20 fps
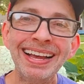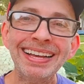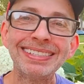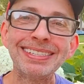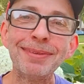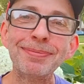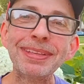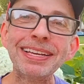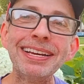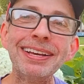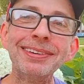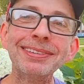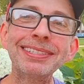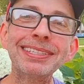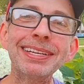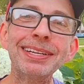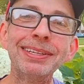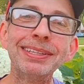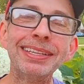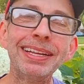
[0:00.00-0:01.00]
Something
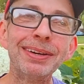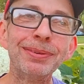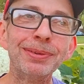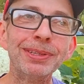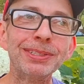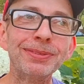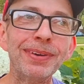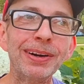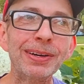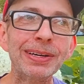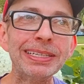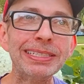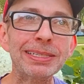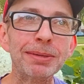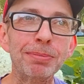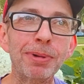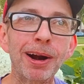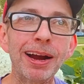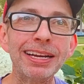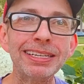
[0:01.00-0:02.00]
else that was very
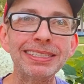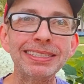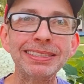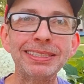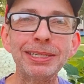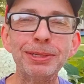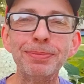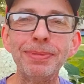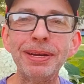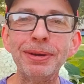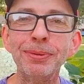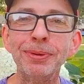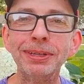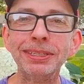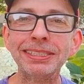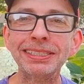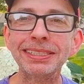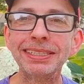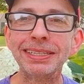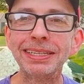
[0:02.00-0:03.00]
surprising to me
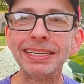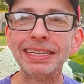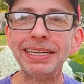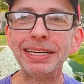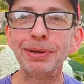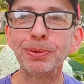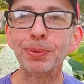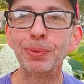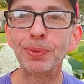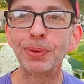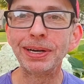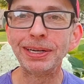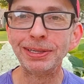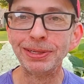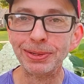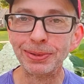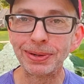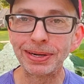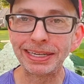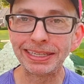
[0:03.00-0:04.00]
was the
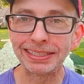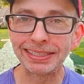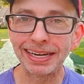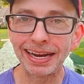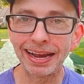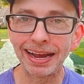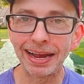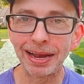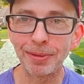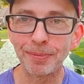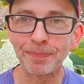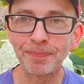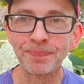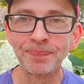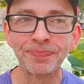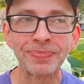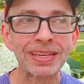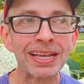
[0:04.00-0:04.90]
rendering time